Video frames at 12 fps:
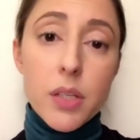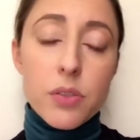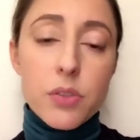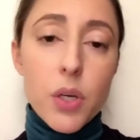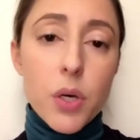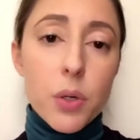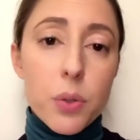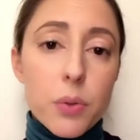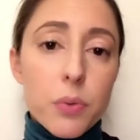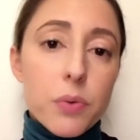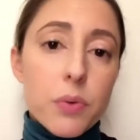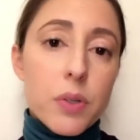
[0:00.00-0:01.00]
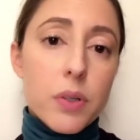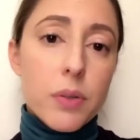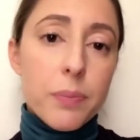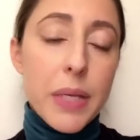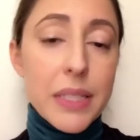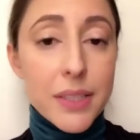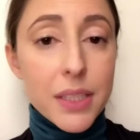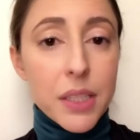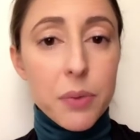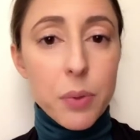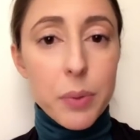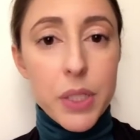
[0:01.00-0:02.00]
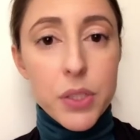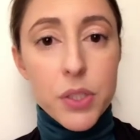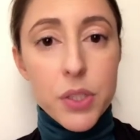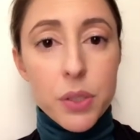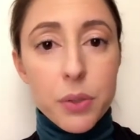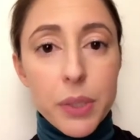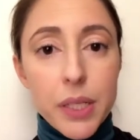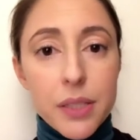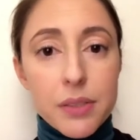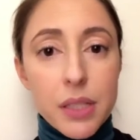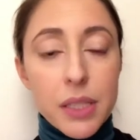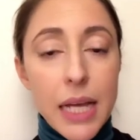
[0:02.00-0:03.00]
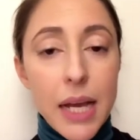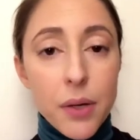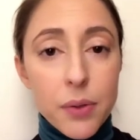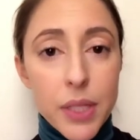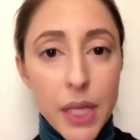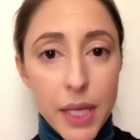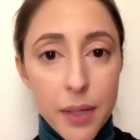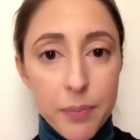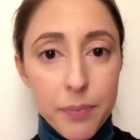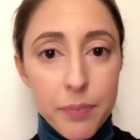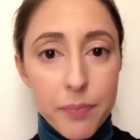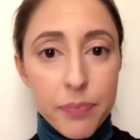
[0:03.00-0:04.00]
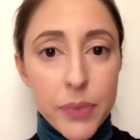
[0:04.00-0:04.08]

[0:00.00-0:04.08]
So basically what we can do is allow them